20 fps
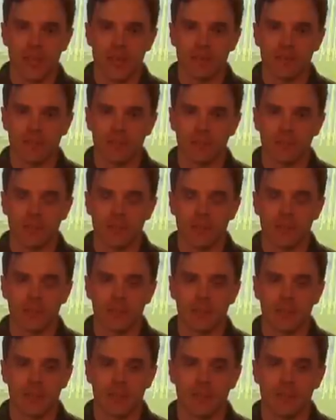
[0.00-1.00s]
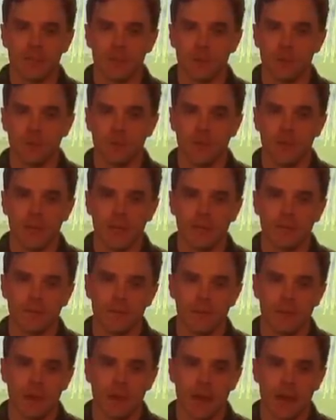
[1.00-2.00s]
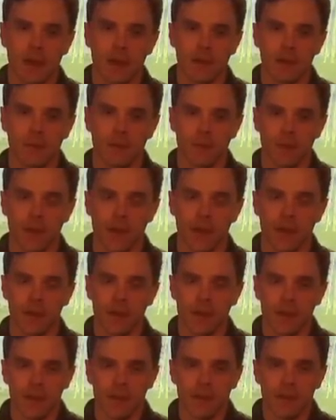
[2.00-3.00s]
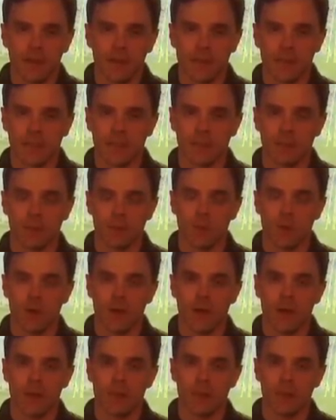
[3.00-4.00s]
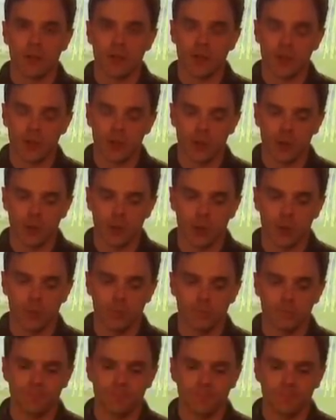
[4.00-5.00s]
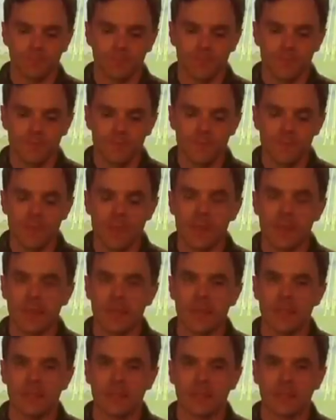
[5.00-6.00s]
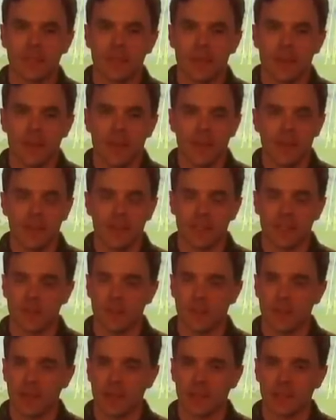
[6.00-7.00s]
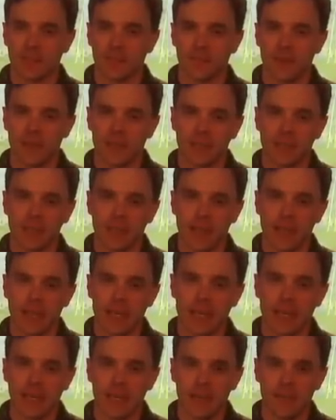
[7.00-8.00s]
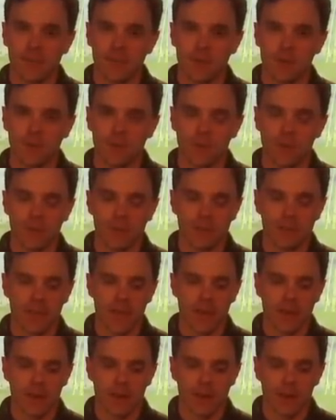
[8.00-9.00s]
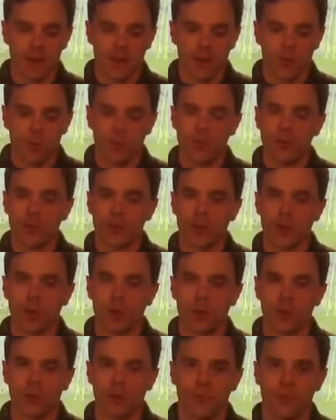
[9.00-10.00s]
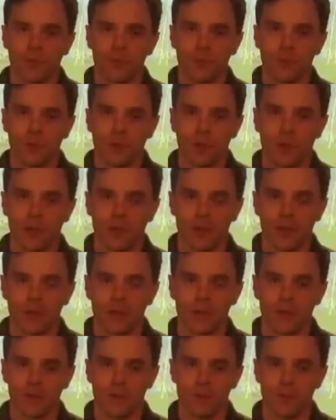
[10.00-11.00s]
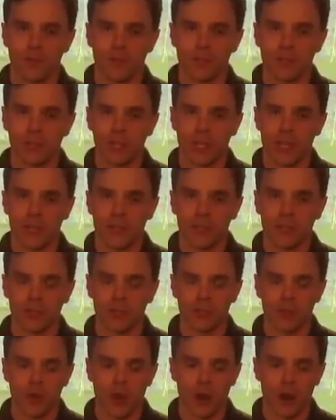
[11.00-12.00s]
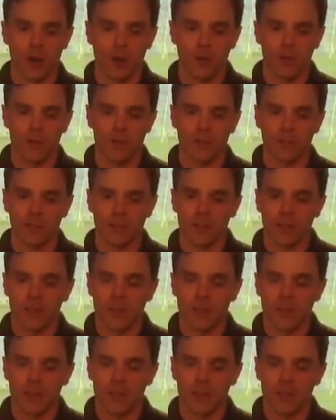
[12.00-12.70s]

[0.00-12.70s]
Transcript: having something that's going to give you immediate feedback. Okay, that's number one. Number two is, and this is the biggest advice that I can give you, is that when you're going through this change, is to always